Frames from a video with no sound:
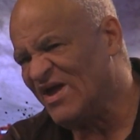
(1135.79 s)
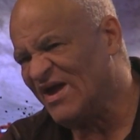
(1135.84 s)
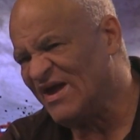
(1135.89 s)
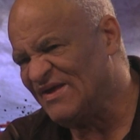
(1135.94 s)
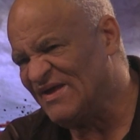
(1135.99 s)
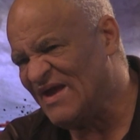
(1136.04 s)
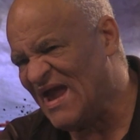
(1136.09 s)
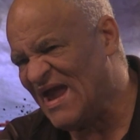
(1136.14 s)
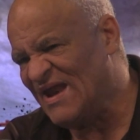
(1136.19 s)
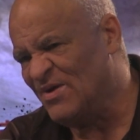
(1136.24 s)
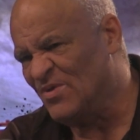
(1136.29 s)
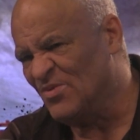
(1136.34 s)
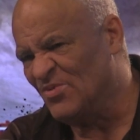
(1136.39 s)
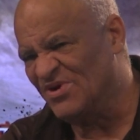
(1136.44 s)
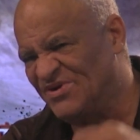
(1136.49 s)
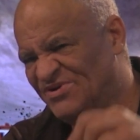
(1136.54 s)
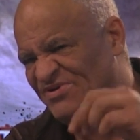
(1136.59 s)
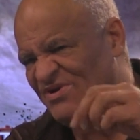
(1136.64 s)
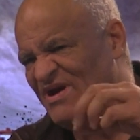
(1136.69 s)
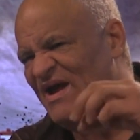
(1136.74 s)
and it
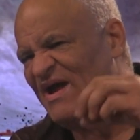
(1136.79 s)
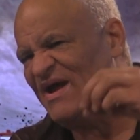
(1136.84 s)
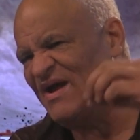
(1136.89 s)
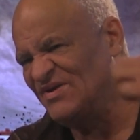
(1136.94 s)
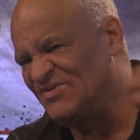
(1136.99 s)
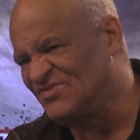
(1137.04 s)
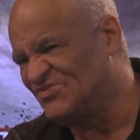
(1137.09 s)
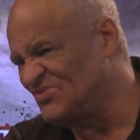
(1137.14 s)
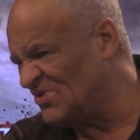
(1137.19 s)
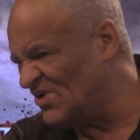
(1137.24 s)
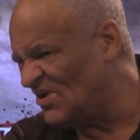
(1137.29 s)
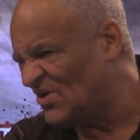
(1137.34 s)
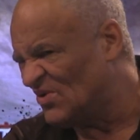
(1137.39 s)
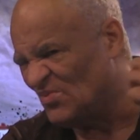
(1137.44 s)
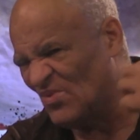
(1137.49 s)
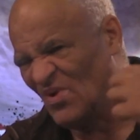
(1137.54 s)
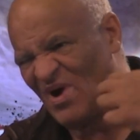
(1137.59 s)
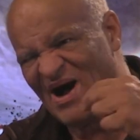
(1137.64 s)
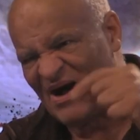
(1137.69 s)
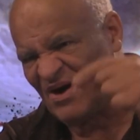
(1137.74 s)
would, it's, oh,
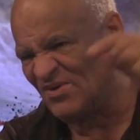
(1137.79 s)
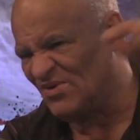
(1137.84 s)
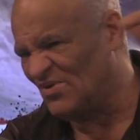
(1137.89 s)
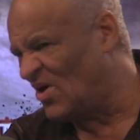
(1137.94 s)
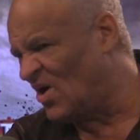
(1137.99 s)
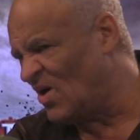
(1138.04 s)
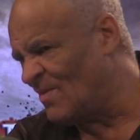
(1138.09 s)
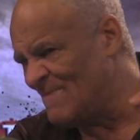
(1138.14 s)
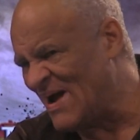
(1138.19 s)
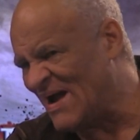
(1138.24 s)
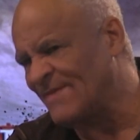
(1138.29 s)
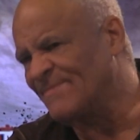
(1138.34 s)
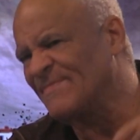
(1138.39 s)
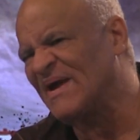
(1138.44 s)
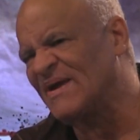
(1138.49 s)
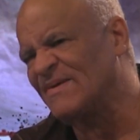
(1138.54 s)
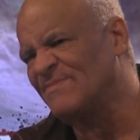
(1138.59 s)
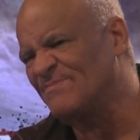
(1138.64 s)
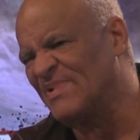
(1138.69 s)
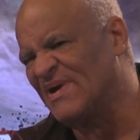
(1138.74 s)
wow, all bang, bang,
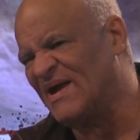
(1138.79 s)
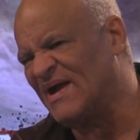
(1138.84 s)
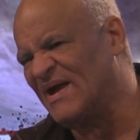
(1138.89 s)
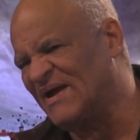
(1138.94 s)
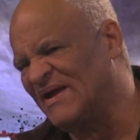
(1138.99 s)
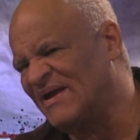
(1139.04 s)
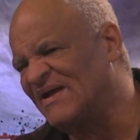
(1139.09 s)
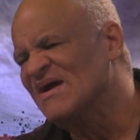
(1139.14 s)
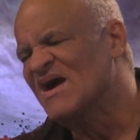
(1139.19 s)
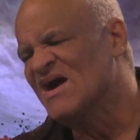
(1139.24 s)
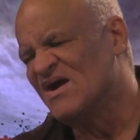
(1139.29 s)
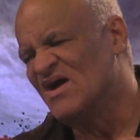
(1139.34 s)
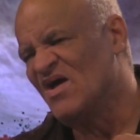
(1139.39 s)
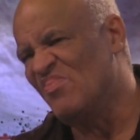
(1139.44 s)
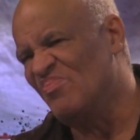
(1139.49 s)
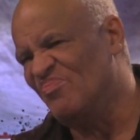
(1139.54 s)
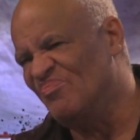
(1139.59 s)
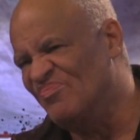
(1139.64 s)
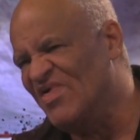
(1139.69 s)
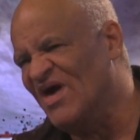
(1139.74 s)
bang,
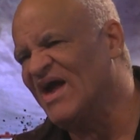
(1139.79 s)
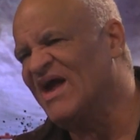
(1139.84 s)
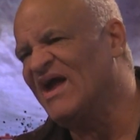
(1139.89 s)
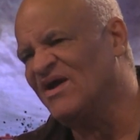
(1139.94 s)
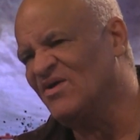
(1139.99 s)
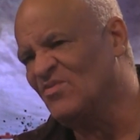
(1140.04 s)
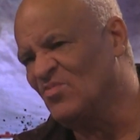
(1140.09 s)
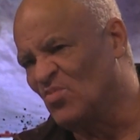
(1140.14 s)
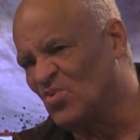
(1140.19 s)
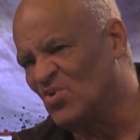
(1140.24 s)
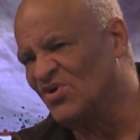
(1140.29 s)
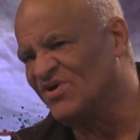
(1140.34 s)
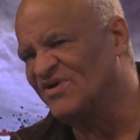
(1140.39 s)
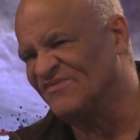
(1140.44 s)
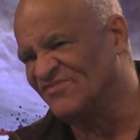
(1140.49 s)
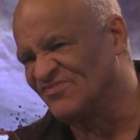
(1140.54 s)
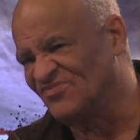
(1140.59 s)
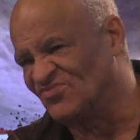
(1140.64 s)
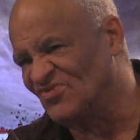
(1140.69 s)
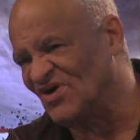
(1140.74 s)
they would
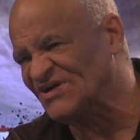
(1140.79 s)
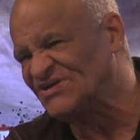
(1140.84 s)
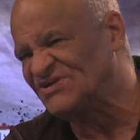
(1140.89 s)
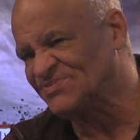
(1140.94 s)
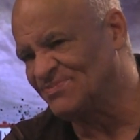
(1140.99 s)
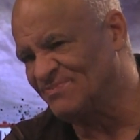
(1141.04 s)
have rushed me